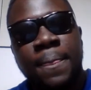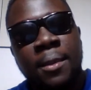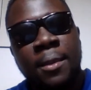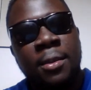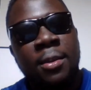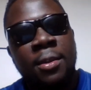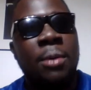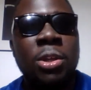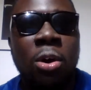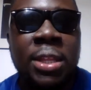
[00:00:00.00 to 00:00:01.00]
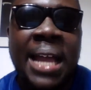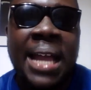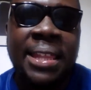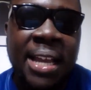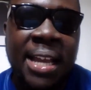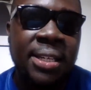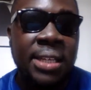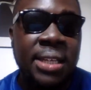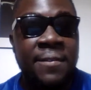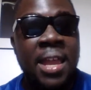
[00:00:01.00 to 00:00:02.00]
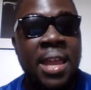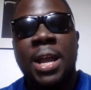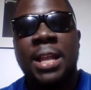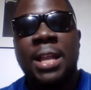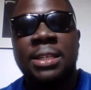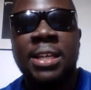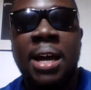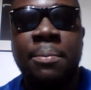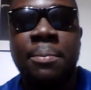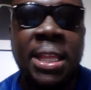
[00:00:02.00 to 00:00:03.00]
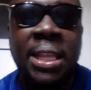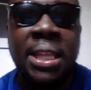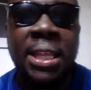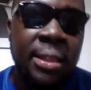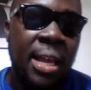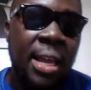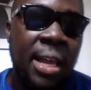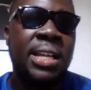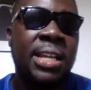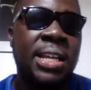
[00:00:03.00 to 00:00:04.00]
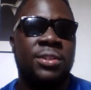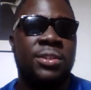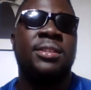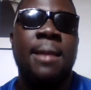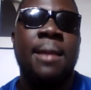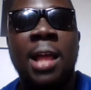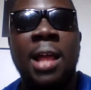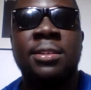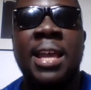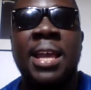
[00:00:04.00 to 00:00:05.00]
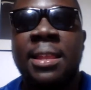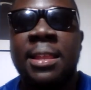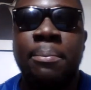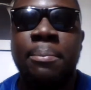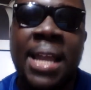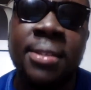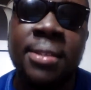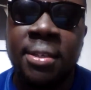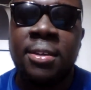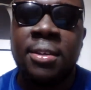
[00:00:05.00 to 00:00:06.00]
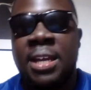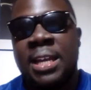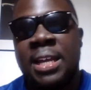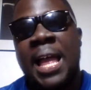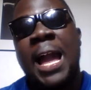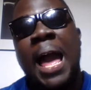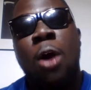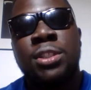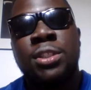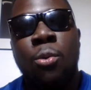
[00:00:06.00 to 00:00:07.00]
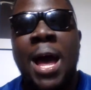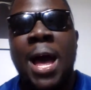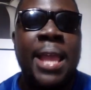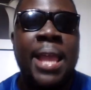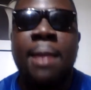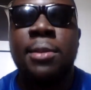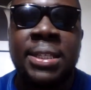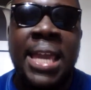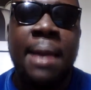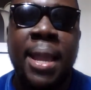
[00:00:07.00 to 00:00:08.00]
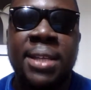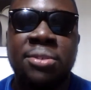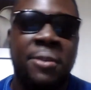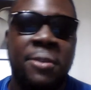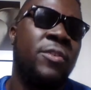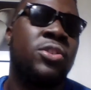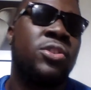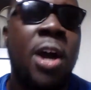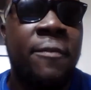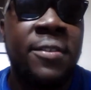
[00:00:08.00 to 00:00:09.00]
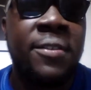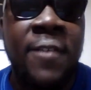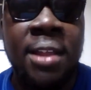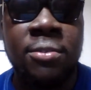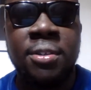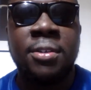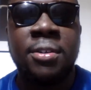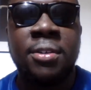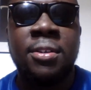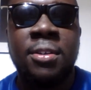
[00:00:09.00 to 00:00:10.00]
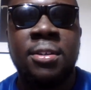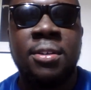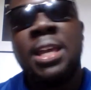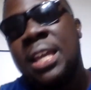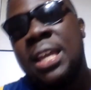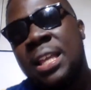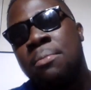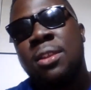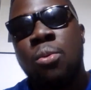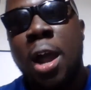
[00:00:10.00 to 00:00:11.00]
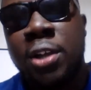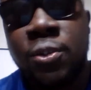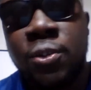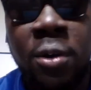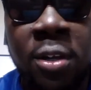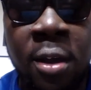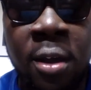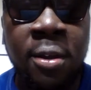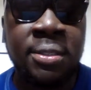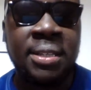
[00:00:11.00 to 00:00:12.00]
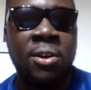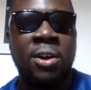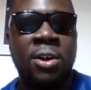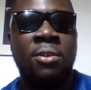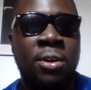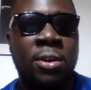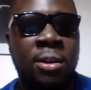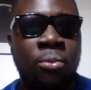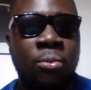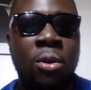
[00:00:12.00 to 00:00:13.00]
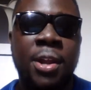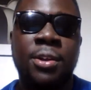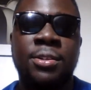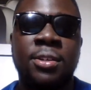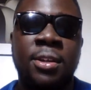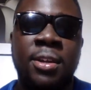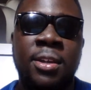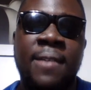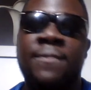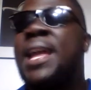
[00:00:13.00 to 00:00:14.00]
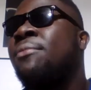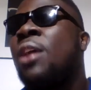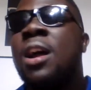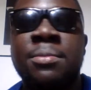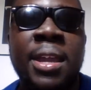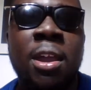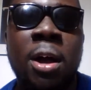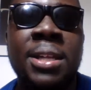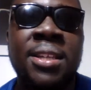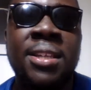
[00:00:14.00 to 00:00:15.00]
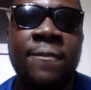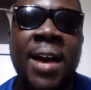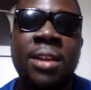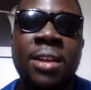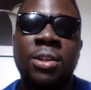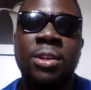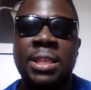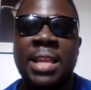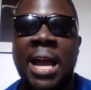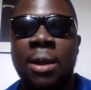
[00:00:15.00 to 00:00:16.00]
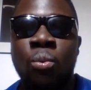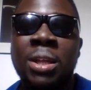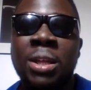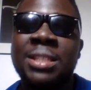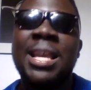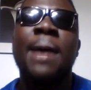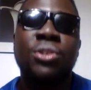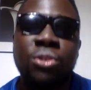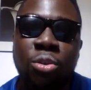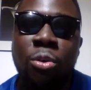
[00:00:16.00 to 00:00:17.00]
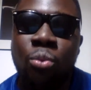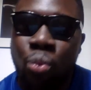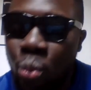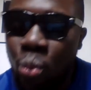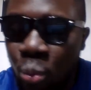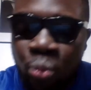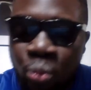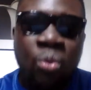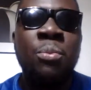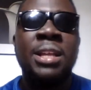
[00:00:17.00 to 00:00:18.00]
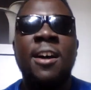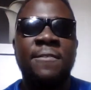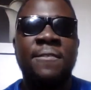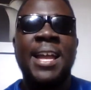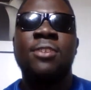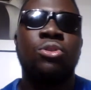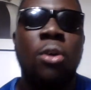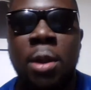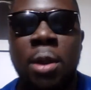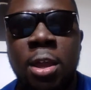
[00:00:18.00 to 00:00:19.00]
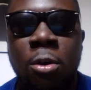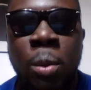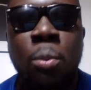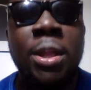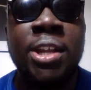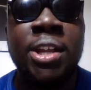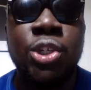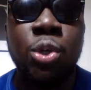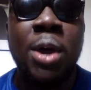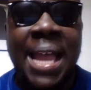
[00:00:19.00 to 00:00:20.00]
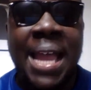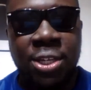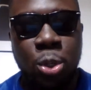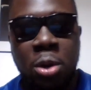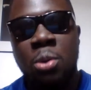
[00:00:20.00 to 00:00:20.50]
And we know that next series, if they win, it's going to be the Nuggets versus Dame Dollars and the Blazers. And I, I don't see why Dame Dollars can't make it to his first conference finals. He could either meet the Rockets or or, or, or, or Warriors. If Dame Dollars make it all the way to the finals and win that, what type of story? Would we love that story? We would enjoy that story. We would